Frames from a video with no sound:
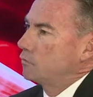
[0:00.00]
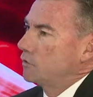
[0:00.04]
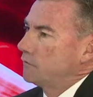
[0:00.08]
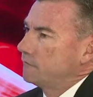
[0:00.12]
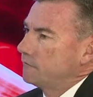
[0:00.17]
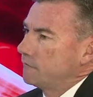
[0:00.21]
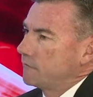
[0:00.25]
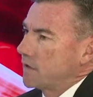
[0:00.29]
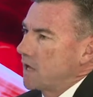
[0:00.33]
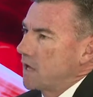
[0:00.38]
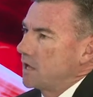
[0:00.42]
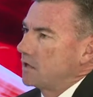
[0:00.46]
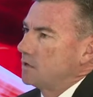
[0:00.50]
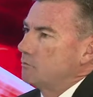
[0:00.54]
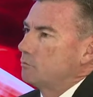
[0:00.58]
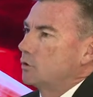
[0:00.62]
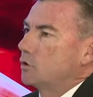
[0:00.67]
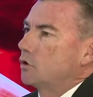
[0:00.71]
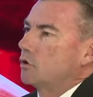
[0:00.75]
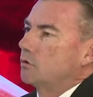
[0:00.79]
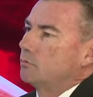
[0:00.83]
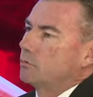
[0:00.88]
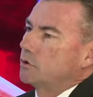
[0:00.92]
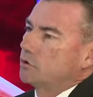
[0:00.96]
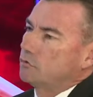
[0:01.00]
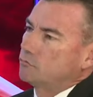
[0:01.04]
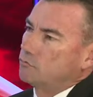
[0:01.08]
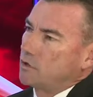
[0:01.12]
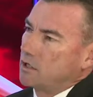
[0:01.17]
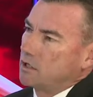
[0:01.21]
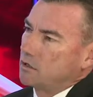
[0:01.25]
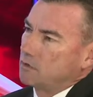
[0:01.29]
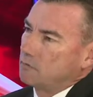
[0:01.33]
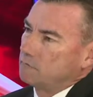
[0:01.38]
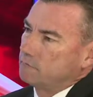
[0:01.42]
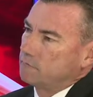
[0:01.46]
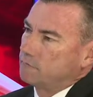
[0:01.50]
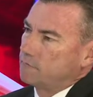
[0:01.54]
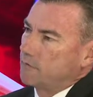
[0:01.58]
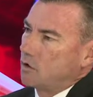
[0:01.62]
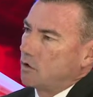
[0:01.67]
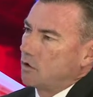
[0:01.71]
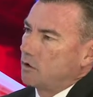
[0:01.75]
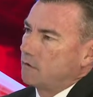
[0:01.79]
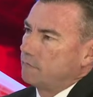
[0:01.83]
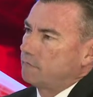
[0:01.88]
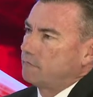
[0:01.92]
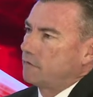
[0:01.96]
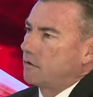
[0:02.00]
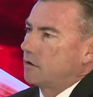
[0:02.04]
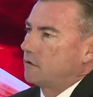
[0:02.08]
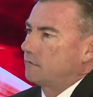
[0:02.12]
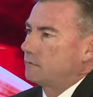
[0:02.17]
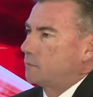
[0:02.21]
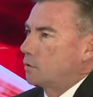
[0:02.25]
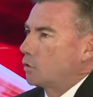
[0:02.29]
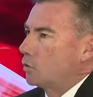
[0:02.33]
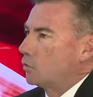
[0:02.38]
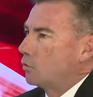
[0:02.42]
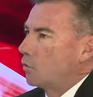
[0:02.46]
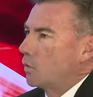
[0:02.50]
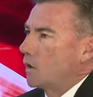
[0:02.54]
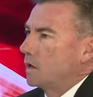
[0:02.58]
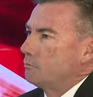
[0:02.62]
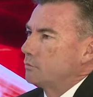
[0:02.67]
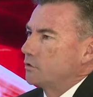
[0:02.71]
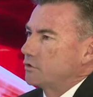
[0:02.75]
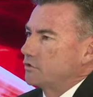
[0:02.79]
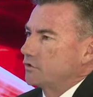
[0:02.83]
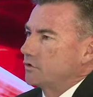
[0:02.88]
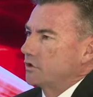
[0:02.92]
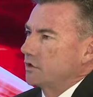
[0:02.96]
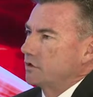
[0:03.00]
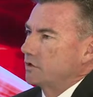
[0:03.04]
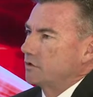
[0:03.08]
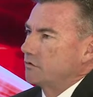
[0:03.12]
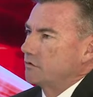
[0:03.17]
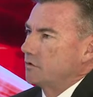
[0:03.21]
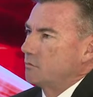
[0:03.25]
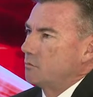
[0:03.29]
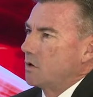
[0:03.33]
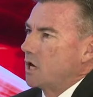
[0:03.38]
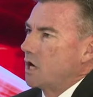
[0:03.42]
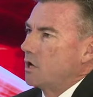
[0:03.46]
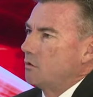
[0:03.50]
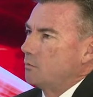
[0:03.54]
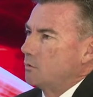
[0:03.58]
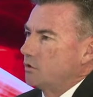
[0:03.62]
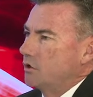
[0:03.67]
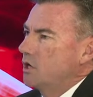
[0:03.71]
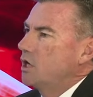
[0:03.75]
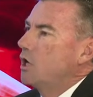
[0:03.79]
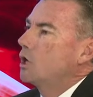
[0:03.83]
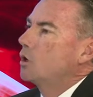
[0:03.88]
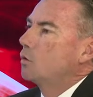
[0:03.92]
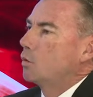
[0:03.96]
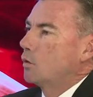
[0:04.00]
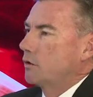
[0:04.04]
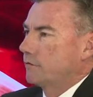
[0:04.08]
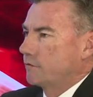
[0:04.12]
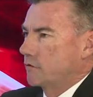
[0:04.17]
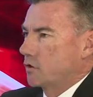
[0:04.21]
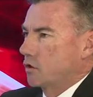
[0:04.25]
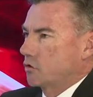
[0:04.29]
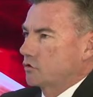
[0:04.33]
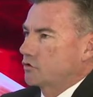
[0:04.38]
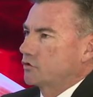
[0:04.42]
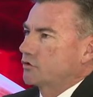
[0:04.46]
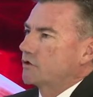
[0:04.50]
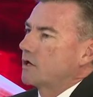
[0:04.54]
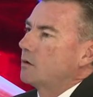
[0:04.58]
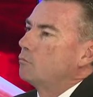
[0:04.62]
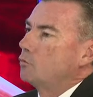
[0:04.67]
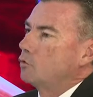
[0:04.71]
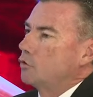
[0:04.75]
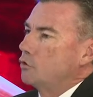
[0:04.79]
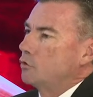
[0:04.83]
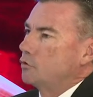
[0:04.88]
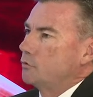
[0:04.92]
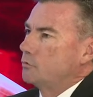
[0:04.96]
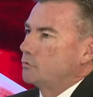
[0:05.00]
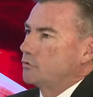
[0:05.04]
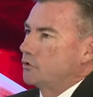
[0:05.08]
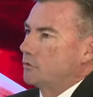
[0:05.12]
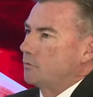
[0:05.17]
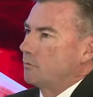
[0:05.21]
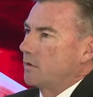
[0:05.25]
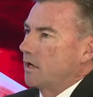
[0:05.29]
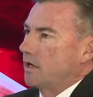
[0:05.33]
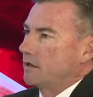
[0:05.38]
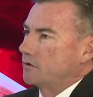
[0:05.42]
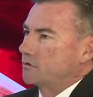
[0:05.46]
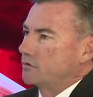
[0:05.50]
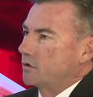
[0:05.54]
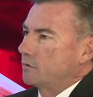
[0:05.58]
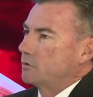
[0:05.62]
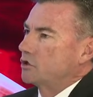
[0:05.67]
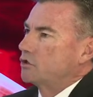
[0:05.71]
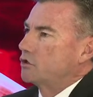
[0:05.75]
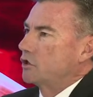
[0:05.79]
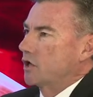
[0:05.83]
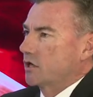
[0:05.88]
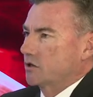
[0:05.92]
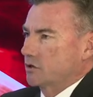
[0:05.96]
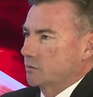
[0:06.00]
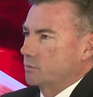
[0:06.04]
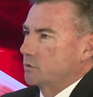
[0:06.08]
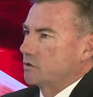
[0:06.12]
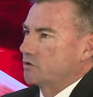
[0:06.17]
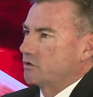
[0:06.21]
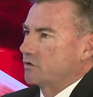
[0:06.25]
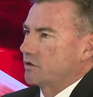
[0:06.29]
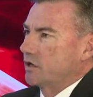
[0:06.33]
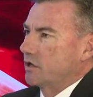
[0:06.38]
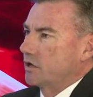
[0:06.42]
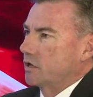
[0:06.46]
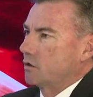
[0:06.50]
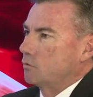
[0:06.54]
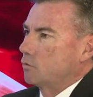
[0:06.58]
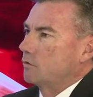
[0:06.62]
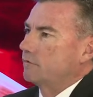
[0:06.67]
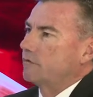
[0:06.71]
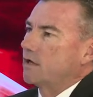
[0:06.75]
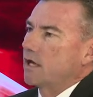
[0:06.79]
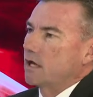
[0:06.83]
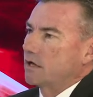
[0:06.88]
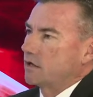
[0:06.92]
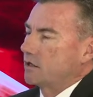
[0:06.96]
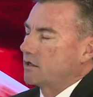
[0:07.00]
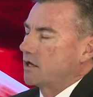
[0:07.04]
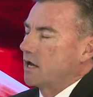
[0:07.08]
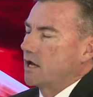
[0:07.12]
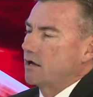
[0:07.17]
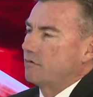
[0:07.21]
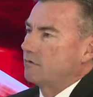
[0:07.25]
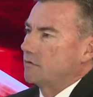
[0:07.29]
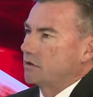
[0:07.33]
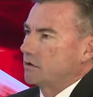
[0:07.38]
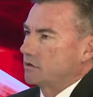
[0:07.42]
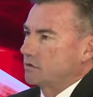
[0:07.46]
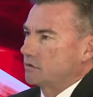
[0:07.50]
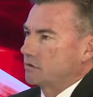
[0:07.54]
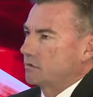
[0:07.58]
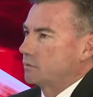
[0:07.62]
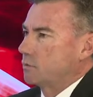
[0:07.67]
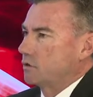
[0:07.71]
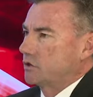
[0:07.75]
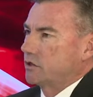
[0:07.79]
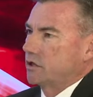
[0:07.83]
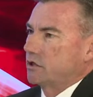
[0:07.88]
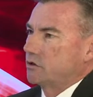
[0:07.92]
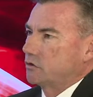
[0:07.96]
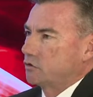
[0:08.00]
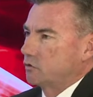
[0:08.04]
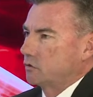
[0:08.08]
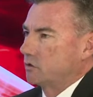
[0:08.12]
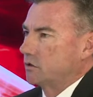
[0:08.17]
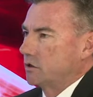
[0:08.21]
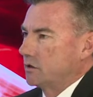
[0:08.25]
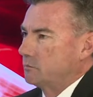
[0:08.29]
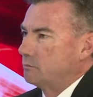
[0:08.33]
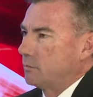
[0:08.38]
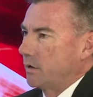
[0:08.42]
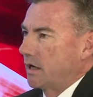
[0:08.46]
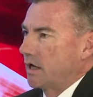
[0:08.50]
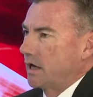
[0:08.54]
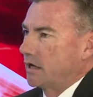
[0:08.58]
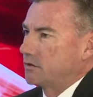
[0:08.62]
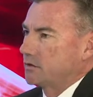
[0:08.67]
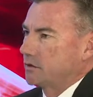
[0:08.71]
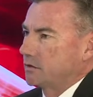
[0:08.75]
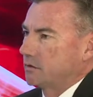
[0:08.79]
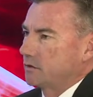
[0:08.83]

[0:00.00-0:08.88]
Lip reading: with unemployment around 5.1% at the moment, we've got some room to make some adjustments there without it having a substantial impact.